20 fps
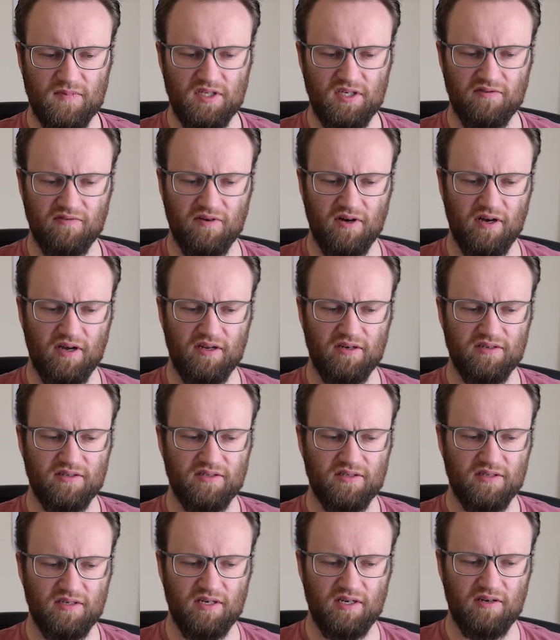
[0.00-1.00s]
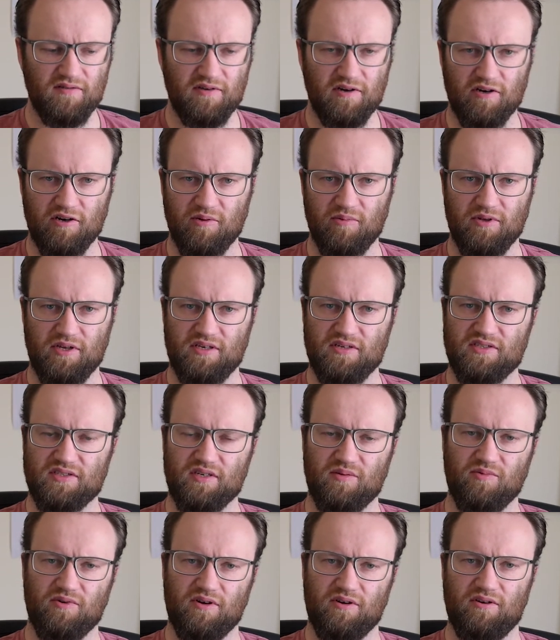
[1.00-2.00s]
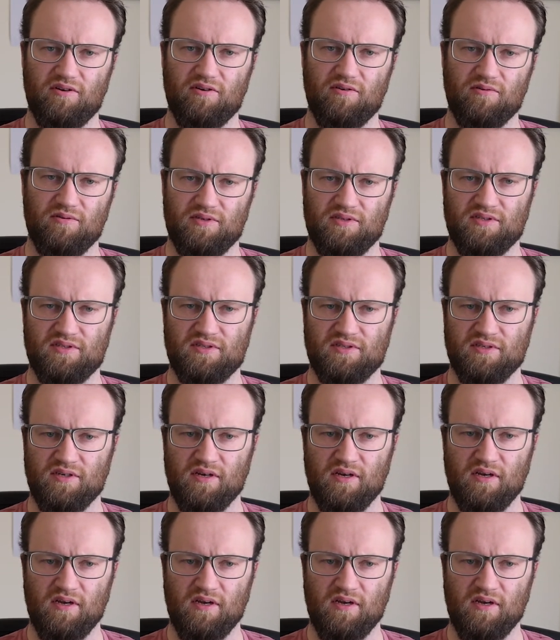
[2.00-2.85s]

you find invariably someone who is